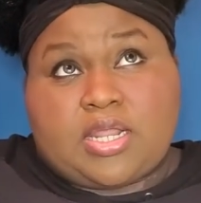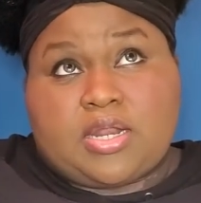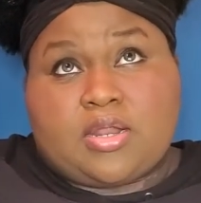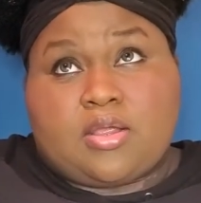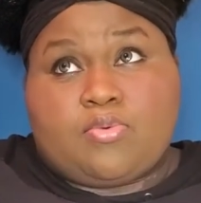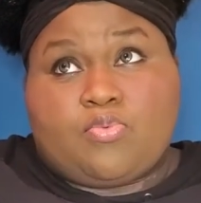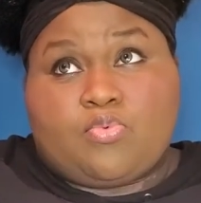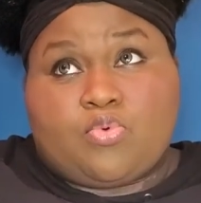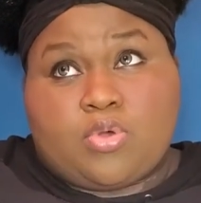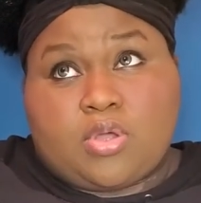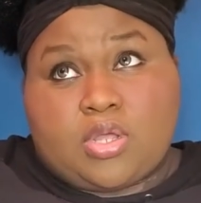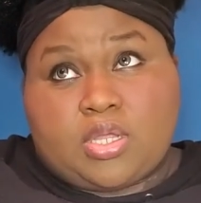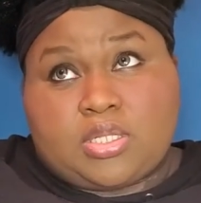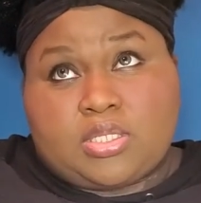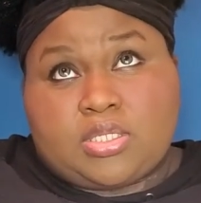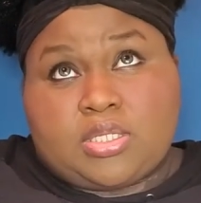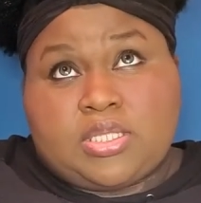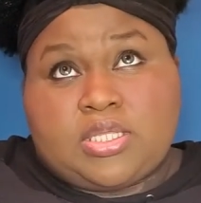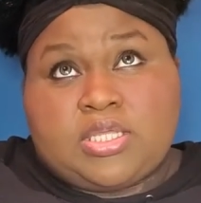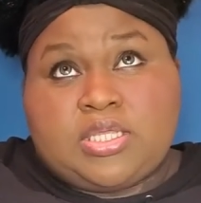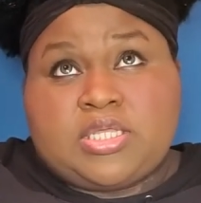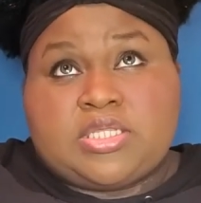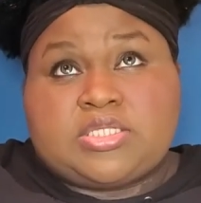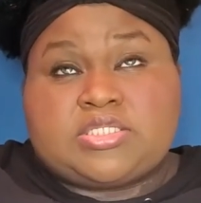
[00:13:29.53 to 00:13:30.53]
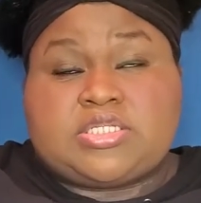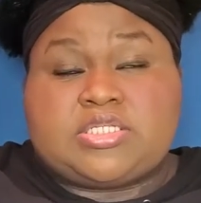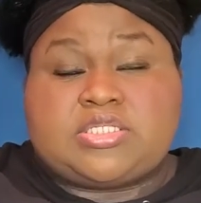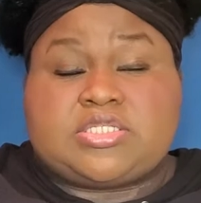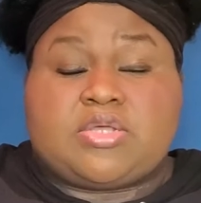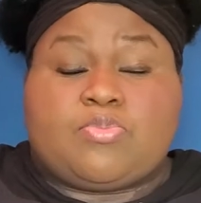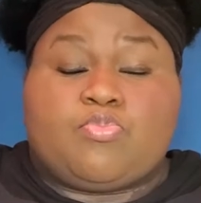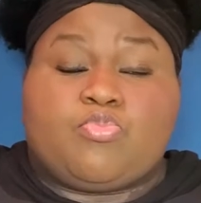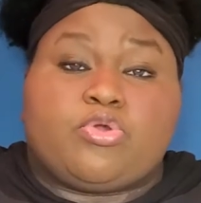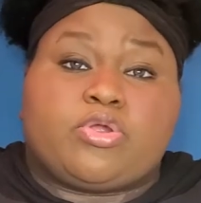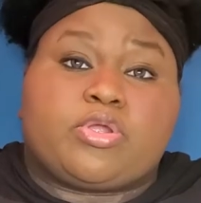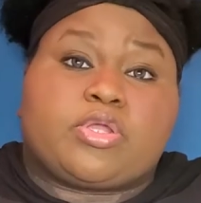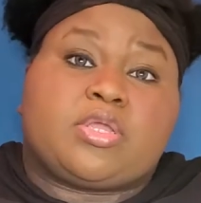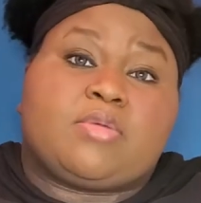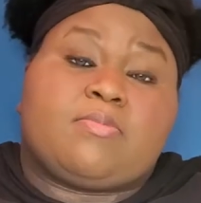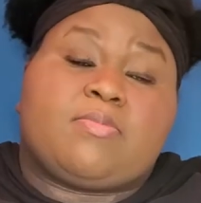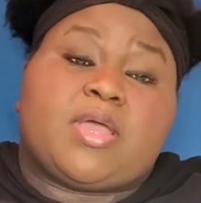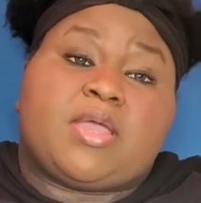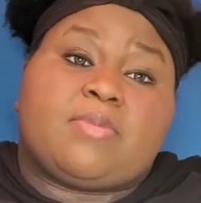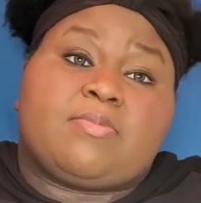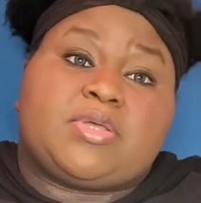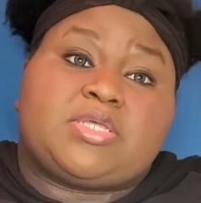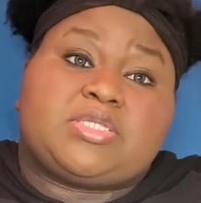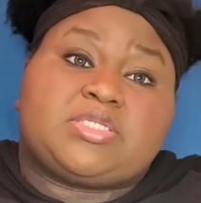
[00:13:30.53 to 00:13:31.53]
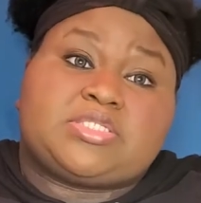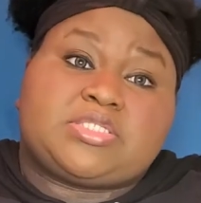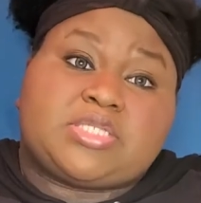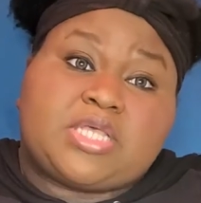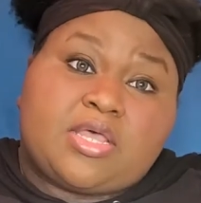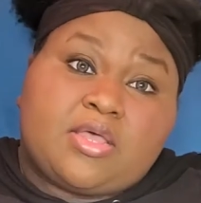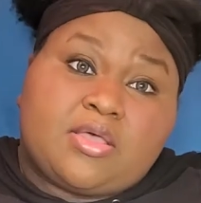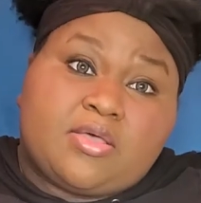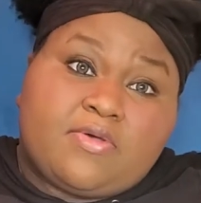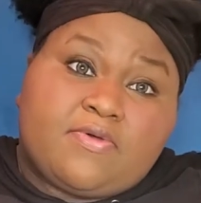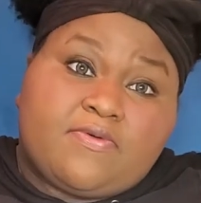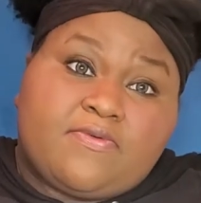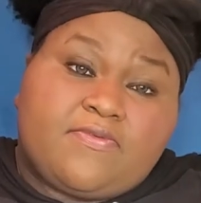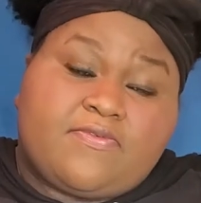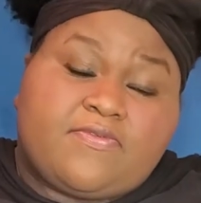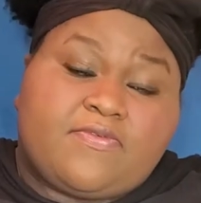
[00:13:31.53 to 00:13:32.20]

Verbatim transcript: I want since I'm working by myself.